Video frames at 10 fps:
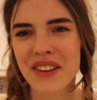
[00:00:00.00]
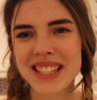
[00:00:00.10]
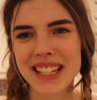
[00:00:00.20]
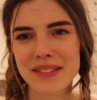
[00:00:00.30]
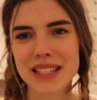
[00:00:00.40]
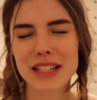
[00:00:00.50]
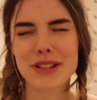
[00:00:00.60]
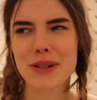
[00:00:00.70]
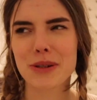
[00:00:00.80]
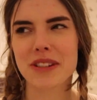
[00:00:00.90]
it was like
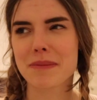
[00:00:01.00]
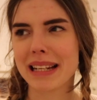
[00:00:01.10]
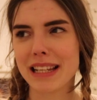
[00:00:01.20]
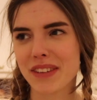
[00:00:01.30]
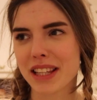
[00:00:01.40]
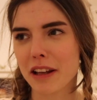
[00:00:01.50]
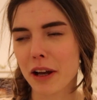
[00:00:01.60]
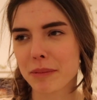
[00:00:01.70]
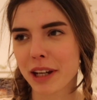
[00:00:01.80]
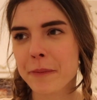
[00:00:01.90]
two shots of me leaving the
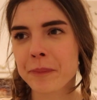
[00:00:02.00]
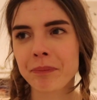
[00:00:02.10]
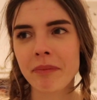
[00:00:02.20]
library.